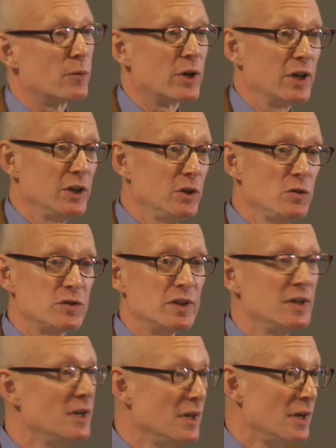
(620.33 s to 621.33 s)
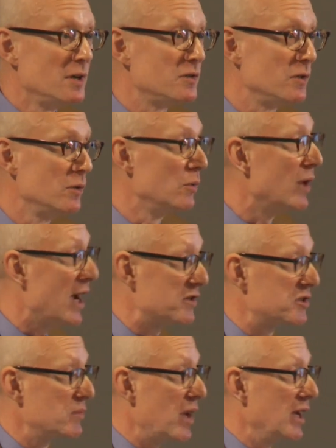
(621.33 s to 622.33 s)
we're going to use it to
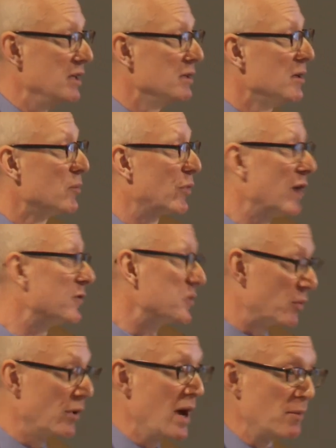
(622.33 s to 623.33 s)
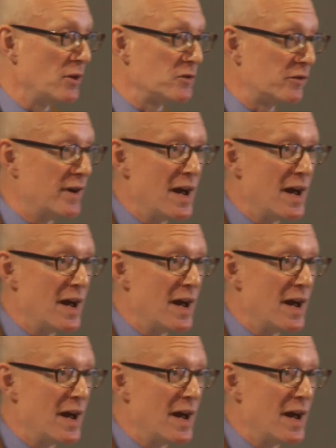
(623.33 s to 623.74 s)
estimate preference parameters for